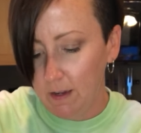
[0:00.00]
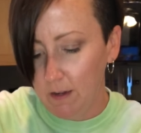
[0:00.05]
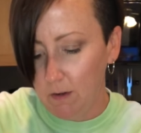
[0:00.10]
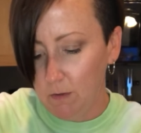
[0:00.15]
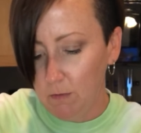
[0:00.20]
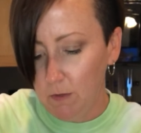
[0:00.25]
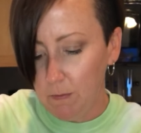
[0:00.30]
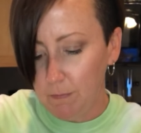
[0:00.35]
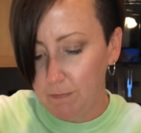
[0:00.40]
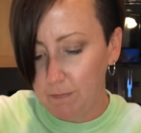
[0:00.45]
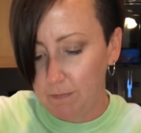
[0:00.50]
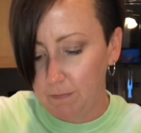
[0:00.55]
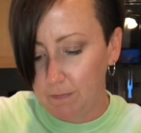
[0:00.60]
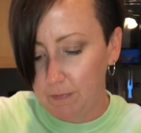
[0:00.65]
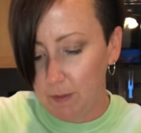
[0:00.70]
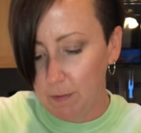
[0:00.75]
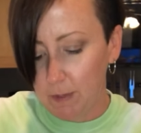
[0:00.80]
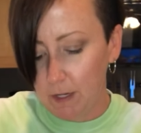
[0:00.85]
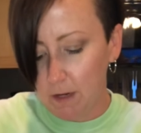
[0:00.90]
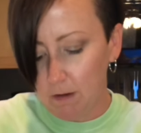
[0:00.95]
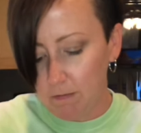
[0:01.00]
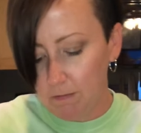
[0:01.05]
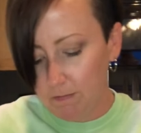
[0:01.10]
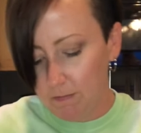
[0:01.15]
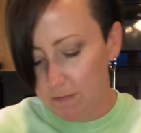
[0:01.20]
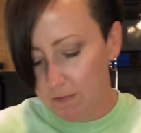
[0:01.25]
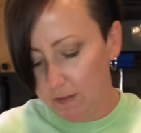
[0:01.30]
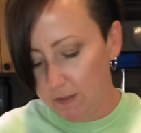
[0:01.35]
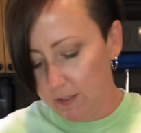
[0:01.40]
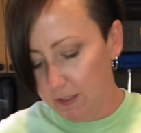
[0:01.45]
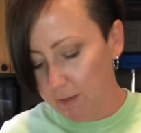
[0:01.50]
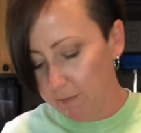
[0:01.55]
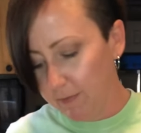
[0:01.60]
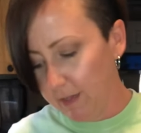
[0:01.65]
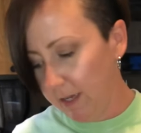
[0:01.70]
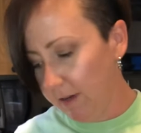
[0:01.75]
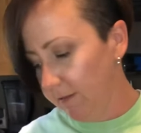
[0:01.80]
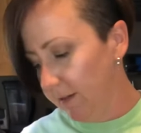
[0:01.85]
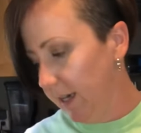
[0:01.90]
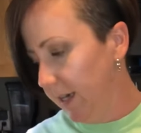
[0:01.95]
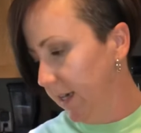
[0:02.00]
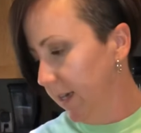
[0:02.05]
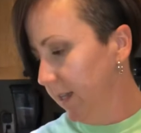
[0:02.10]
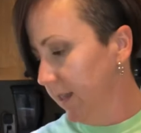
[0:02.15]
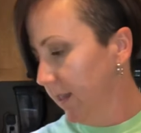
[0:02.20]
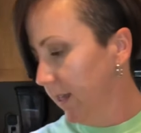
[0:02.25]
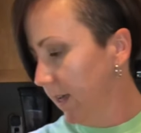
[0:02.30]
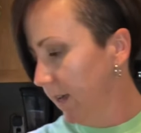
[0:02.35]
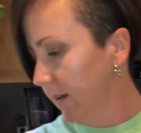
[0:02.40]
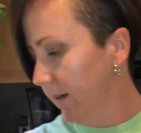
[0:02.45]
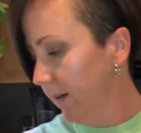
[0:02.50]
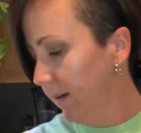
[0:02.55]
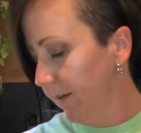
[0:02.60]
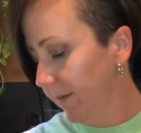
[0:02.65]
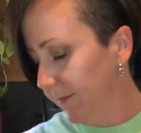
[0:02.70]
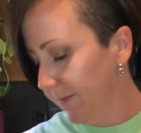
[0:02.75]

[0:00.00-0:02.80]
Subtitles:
Whoop, there we go. Dump that right in there.